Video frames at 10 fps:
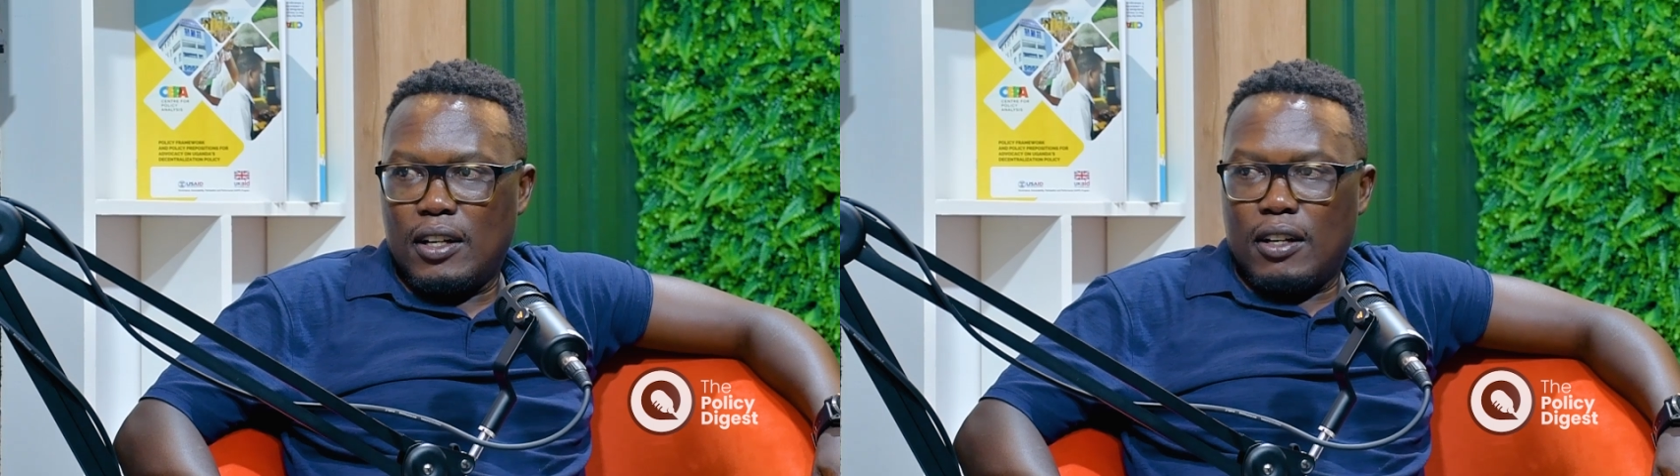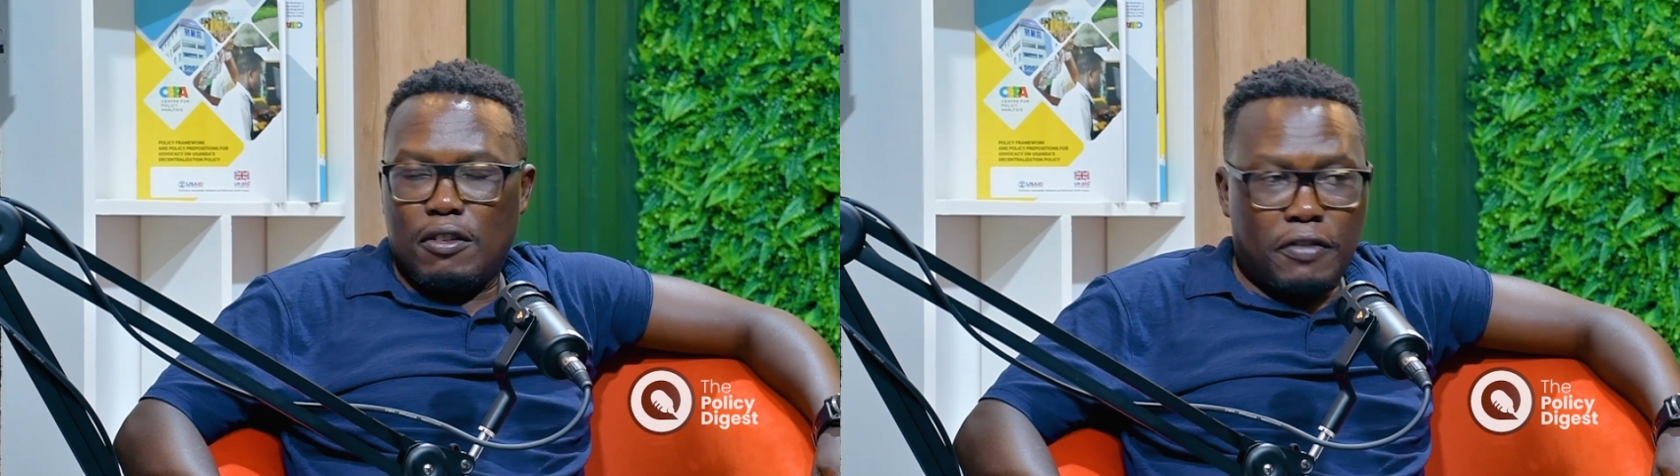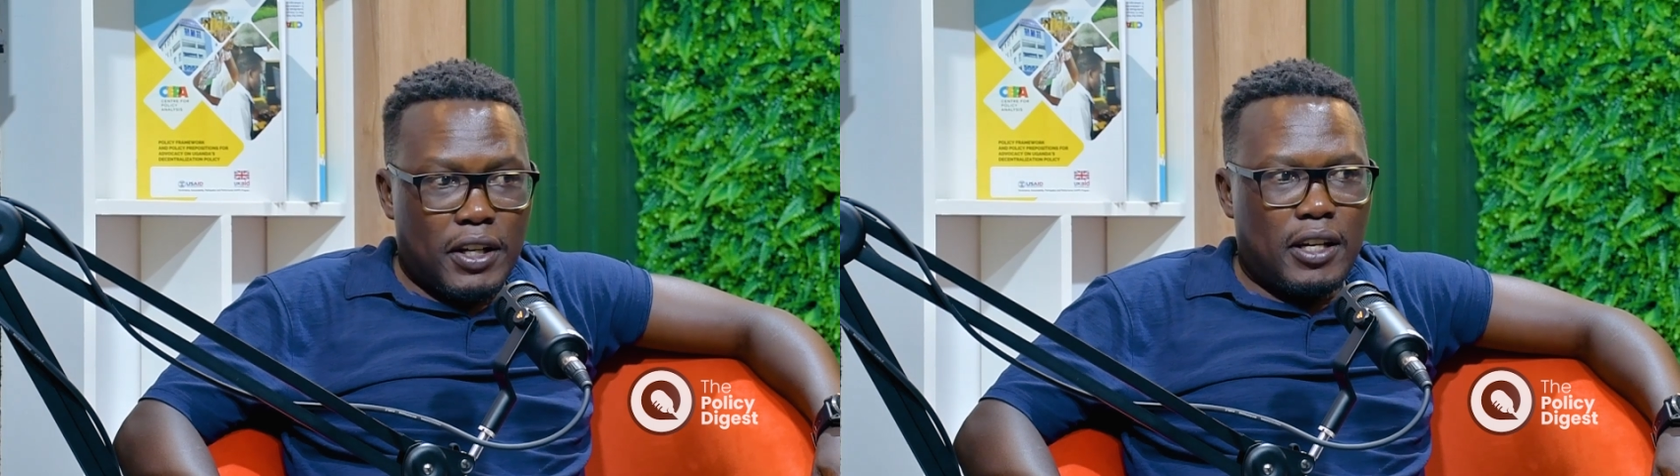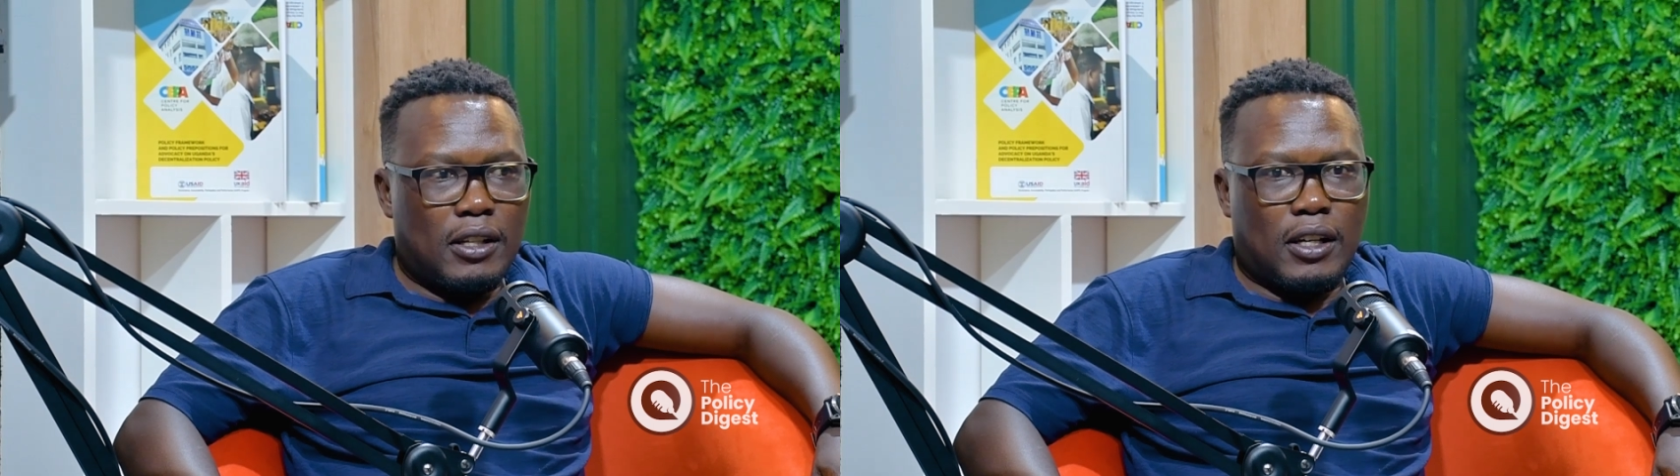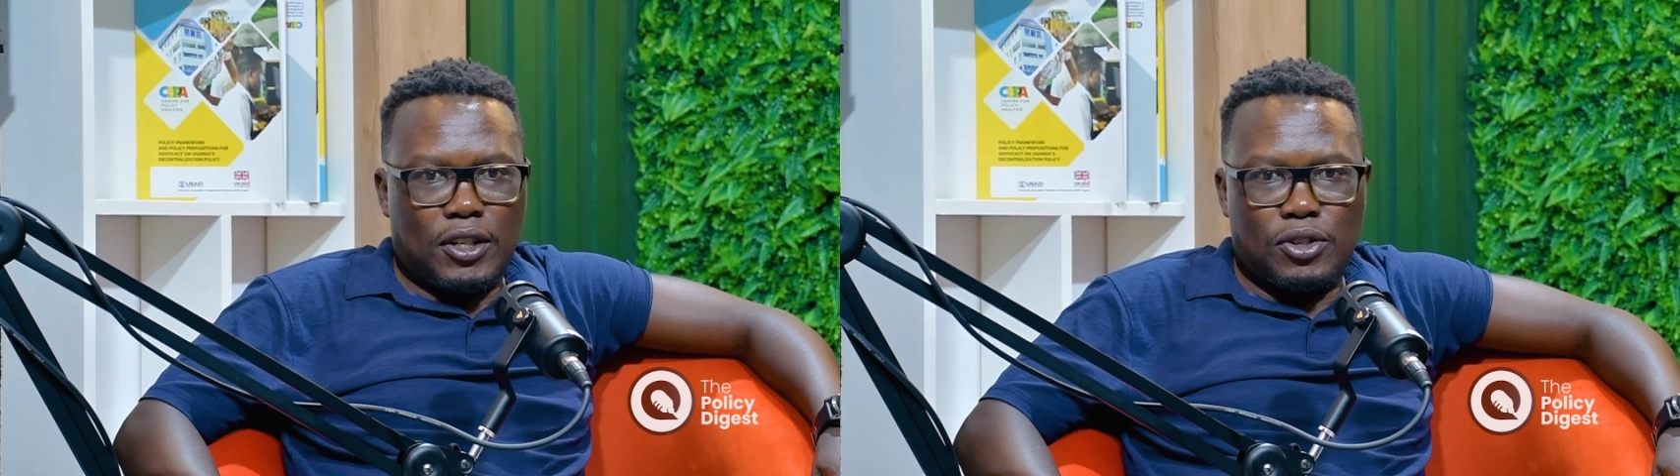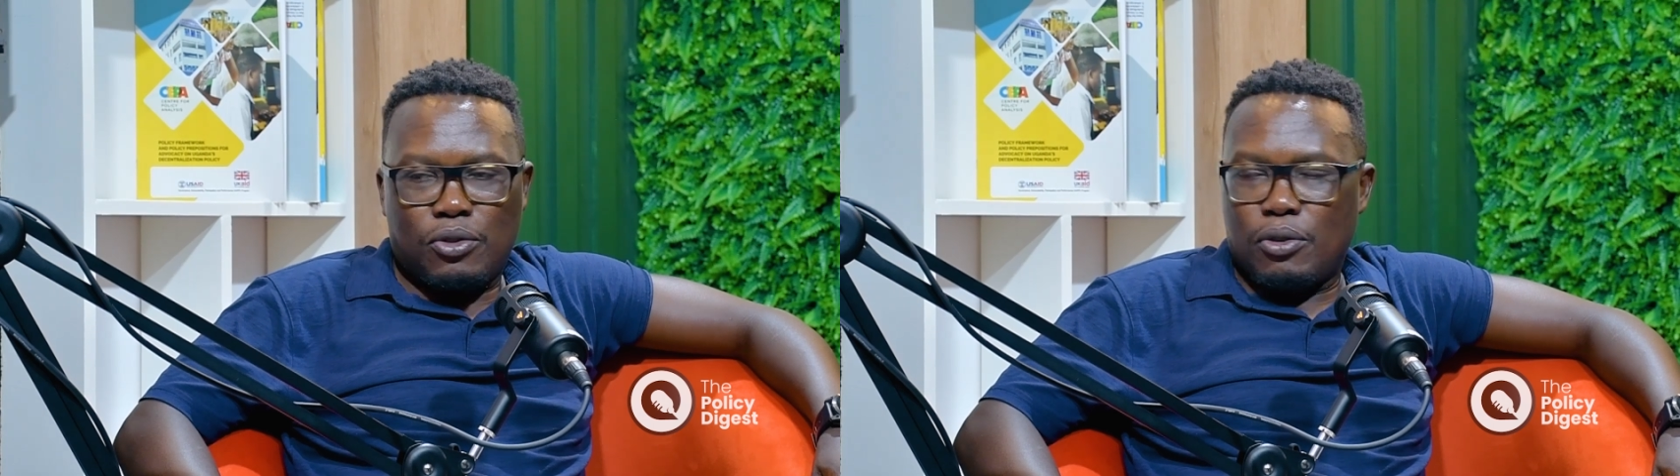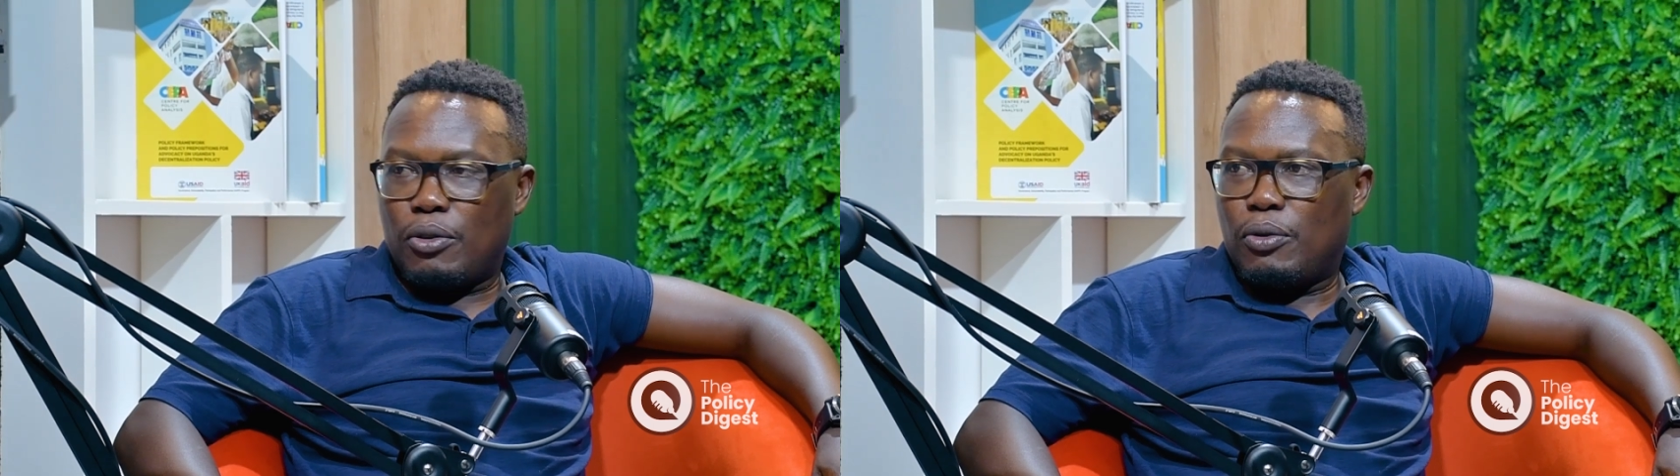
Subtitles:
Fidel Castro